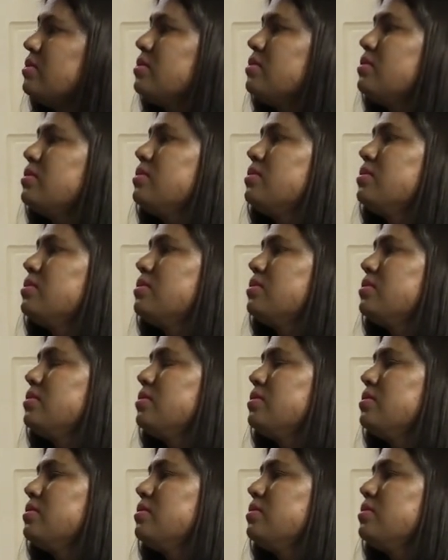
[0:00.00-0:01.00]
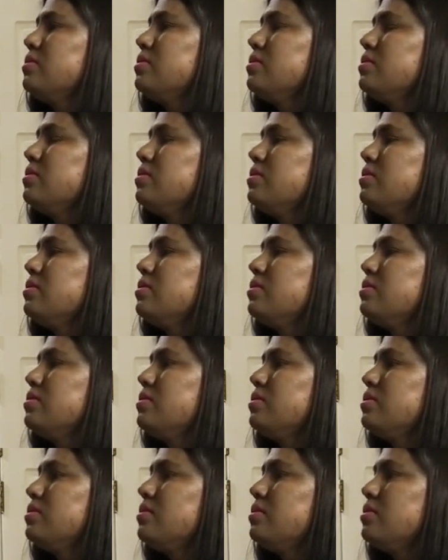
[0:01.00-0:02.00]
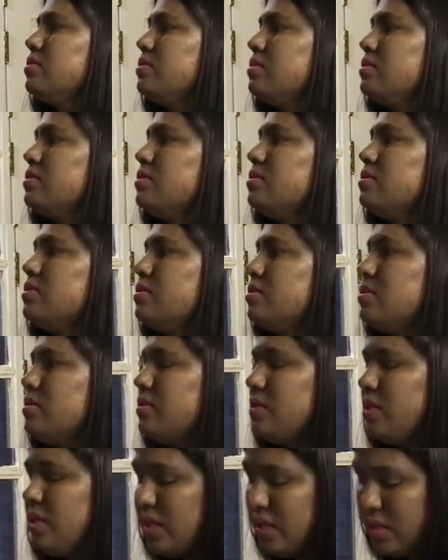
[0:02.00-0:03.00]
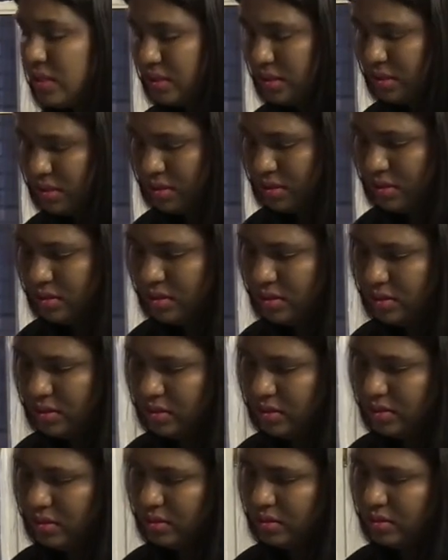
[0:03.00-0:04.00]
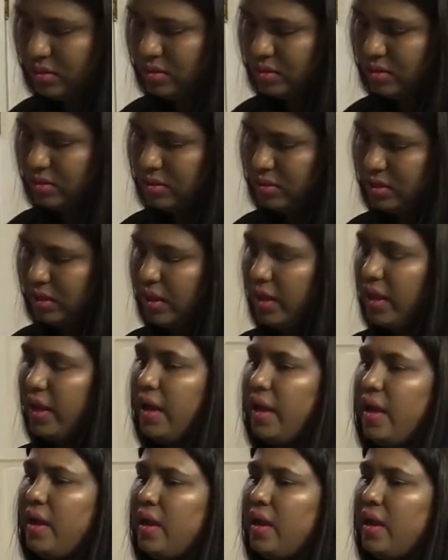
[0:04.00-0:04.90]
(silent)